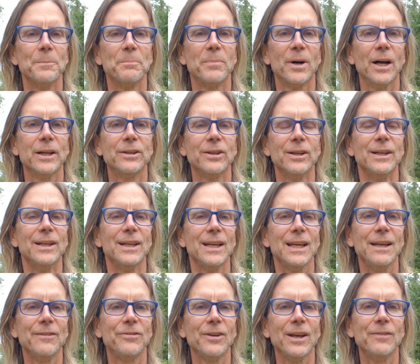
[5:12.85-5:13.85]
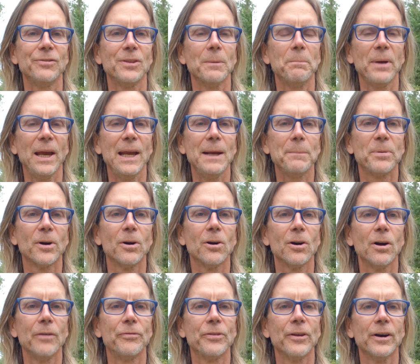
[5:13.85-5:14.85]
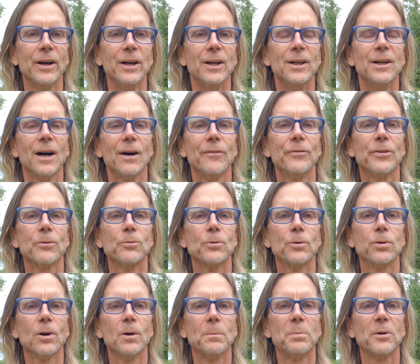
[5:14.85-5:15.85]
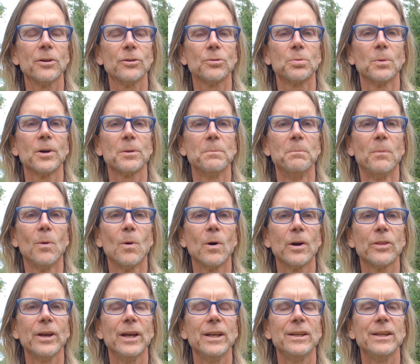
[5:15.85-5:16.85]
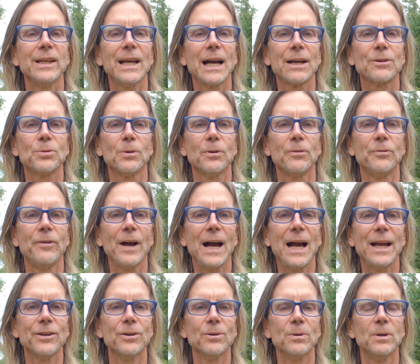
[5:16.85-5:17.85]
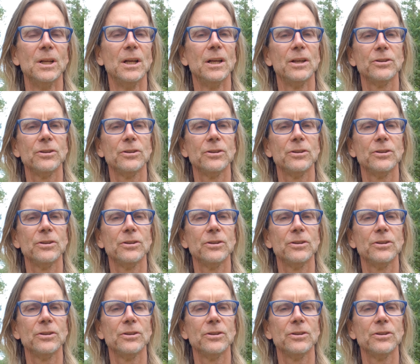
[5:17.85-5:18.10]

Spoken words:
But if the paper of the ruble is worth more than the actual value,